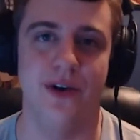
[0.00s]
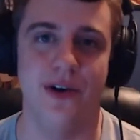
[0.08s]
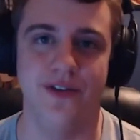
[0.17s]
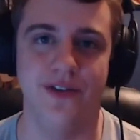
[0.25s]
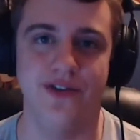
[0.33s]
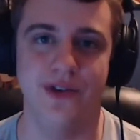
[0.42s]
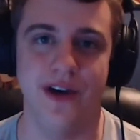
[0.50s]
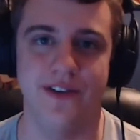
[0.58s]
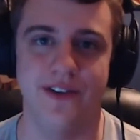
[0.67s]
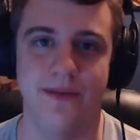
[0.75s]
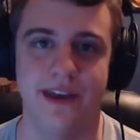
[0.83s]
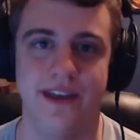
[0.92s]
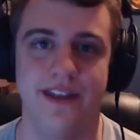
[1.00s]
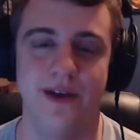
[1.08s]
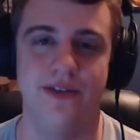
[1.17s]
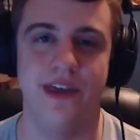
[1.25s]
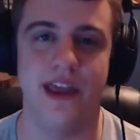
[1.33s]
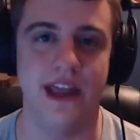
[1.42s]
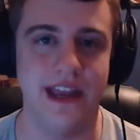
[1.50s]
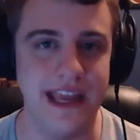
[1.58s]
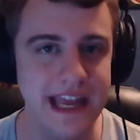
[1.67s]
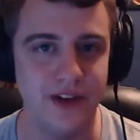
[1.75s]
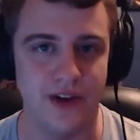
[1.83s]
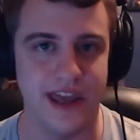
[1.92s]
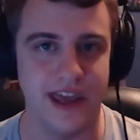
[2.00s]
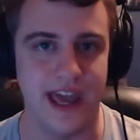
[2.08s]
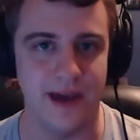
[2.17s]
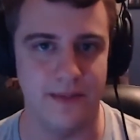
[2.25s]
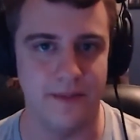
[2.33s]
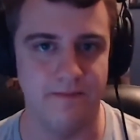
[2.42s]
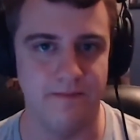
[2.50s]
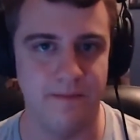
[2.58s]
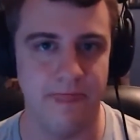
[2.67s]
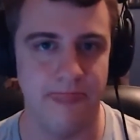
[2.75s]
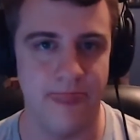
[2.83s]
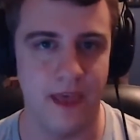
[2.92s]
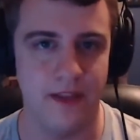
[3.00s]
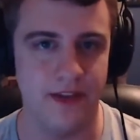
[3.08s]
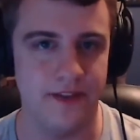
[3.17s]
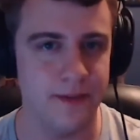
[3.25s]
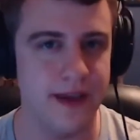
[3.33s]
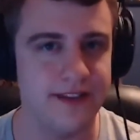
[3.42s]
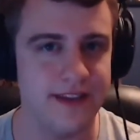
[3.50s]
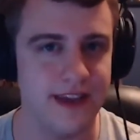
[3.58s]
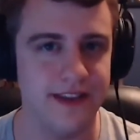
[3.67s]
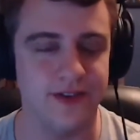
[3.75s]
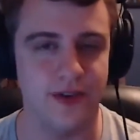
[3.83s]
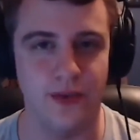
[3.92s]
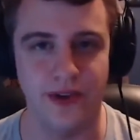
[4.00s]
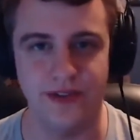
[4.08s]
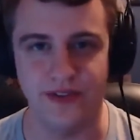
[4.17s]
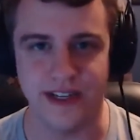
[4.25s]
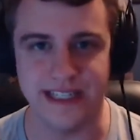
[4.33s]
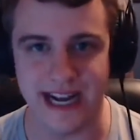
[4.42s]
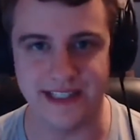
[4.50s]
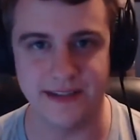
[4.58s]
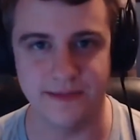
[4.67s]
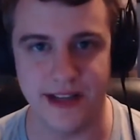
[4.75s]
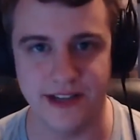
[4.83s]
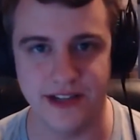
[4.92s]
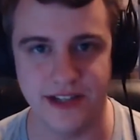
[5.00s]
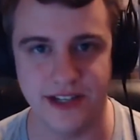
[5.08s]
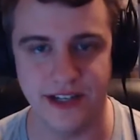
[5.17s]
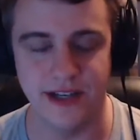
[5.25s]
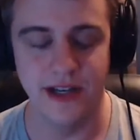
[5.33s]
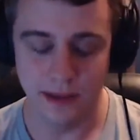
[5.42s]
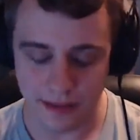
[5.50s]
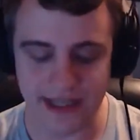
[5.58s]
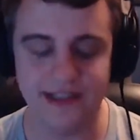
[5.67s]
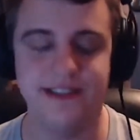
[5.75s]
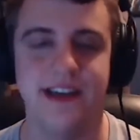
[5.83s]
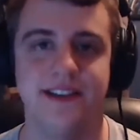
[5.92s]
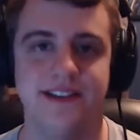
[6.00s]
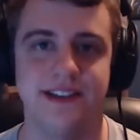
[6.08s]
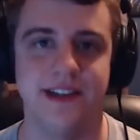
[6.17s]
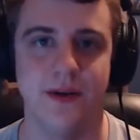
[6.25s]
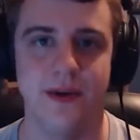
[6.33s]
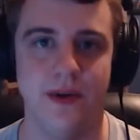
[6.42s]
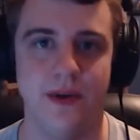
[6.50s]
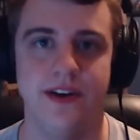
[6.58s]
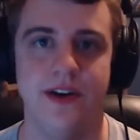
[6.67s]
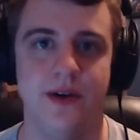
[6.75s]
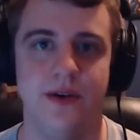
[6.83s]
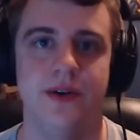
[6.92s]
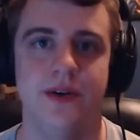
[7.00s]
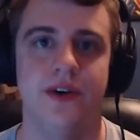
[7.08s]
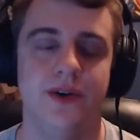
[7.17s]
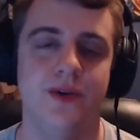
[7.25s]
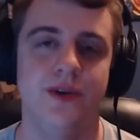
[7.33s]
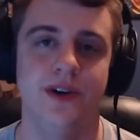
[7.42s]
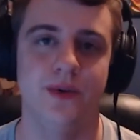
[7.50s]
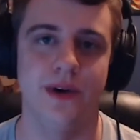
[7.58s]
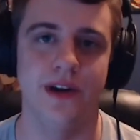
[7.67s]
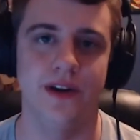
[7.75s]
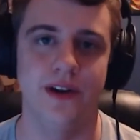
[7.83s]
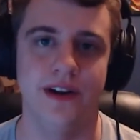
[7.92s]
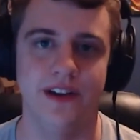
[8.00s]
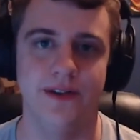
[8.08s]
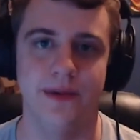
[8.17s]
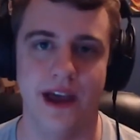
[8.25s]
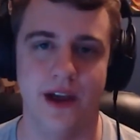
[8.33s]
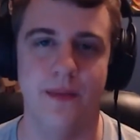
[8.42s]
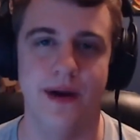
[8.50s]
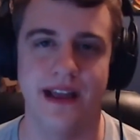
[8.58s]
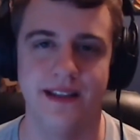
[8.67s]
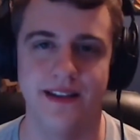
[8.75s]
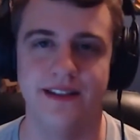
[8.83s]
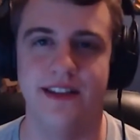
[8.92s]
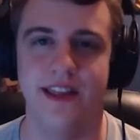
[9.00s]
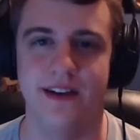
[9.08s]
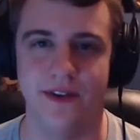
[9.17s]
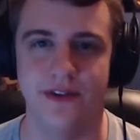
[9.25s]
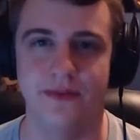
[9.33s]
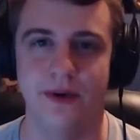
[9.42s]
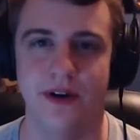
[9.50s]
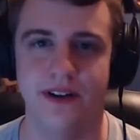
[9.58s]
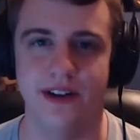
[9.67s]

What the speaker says: though. If you do have something that you think in either camp doesn't make sense or we forgot to mention, please let us know. We want to know who your winner is. But yeah, go back and listen to that first part.